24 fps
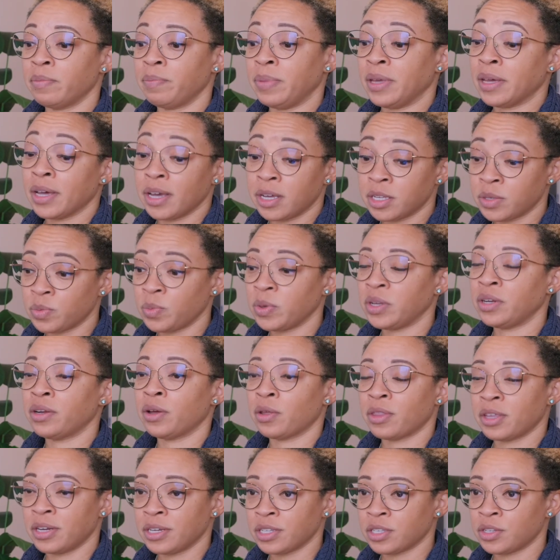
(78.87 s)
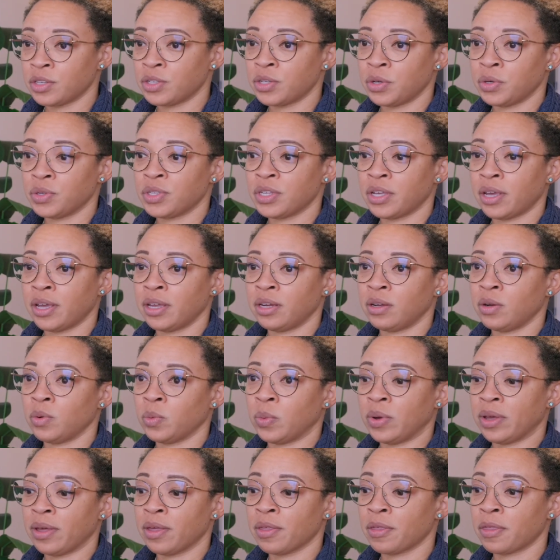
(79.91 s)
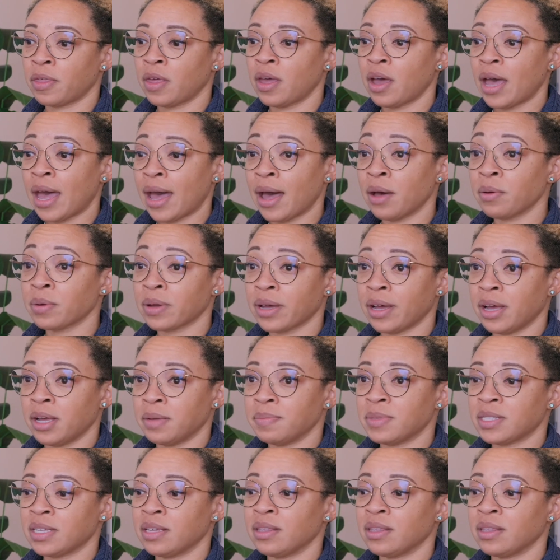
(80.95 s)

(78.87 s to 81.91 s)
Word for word: because we know that it's associated with outcomes.